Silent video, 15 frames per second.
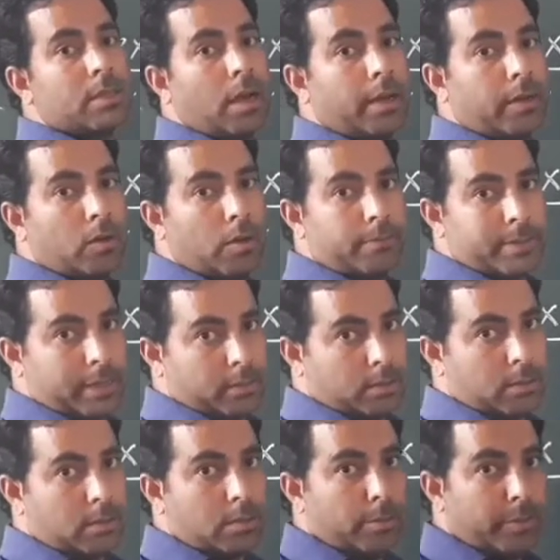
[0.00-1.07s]
kind of sex
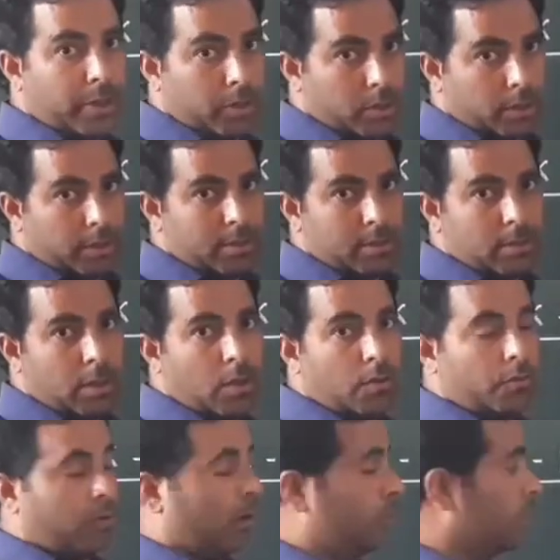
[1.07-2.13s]
determination is
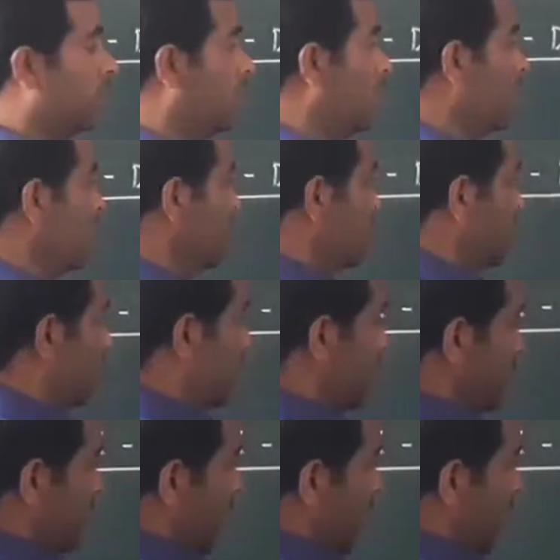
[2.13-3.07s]
found. So this